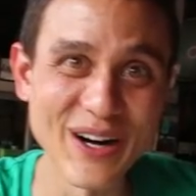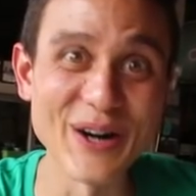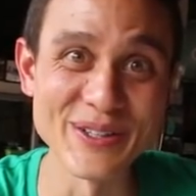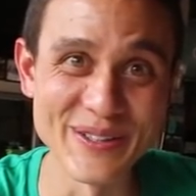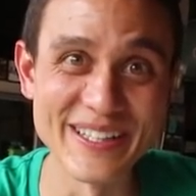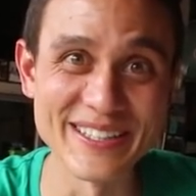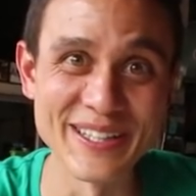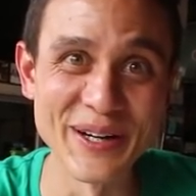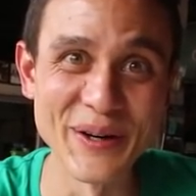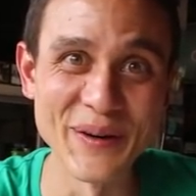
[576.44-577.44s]
All you need to
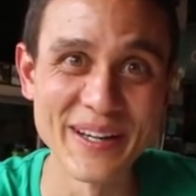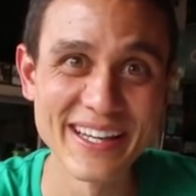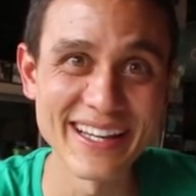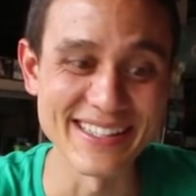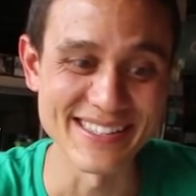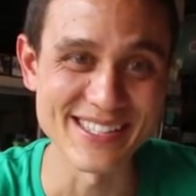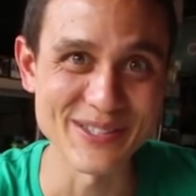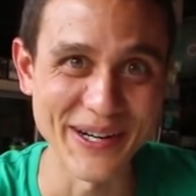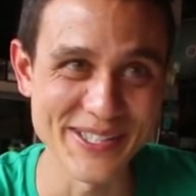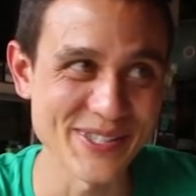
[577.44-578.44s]
know is this
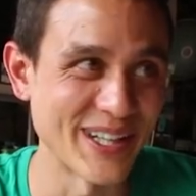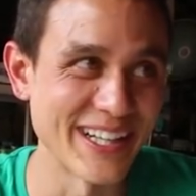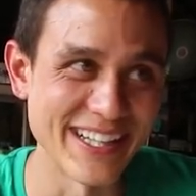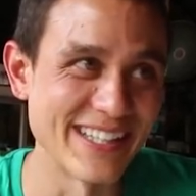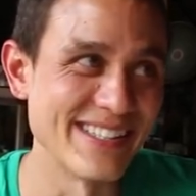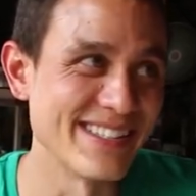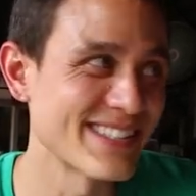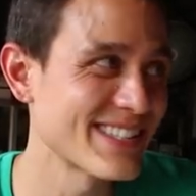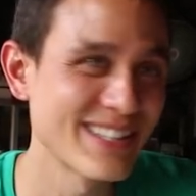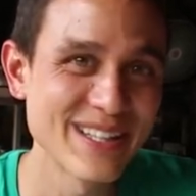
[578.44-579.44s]
restaurant is